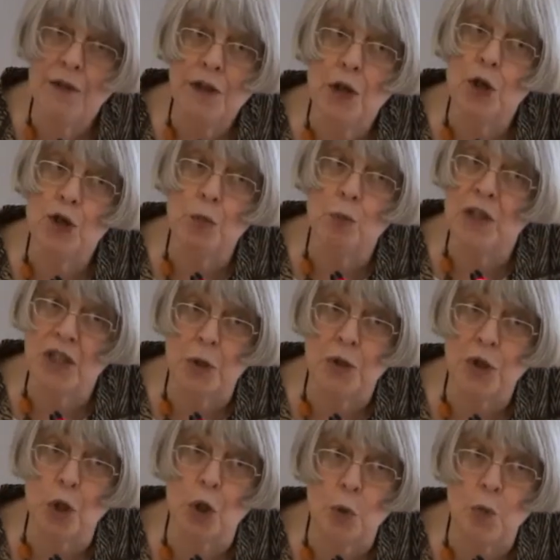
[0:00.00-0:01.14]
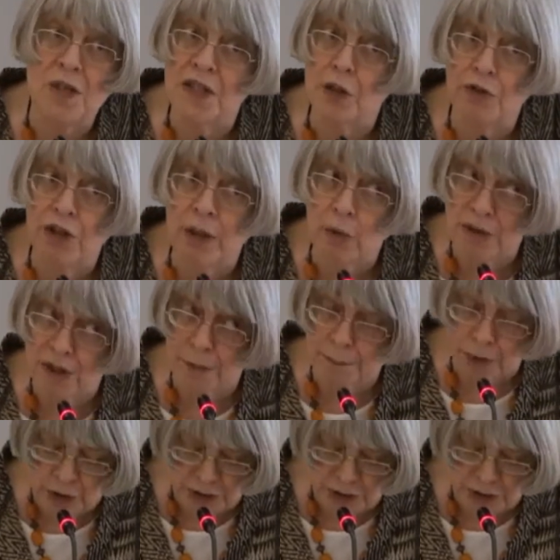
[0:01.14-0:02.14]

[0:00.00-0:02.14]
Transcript: even though we don't always agree with